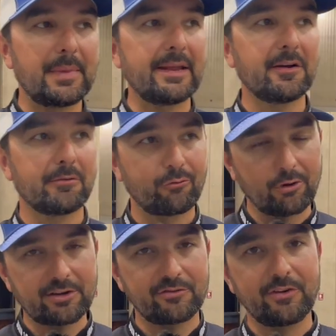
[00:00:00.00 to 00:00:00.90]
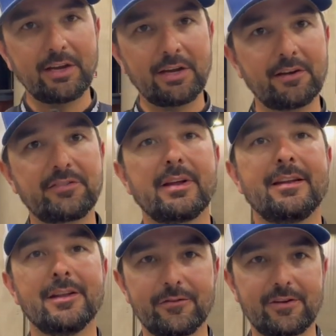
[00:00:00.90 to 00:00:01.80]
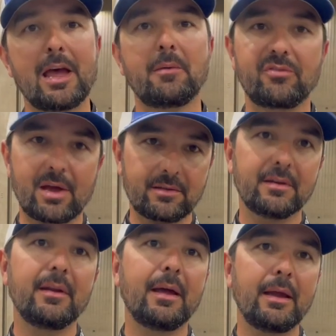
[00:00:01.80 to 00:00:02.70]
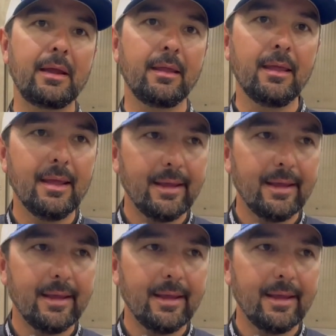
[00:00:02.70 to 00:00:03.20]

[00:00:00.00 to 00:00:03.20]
being on fresh fish enough times throughout the day,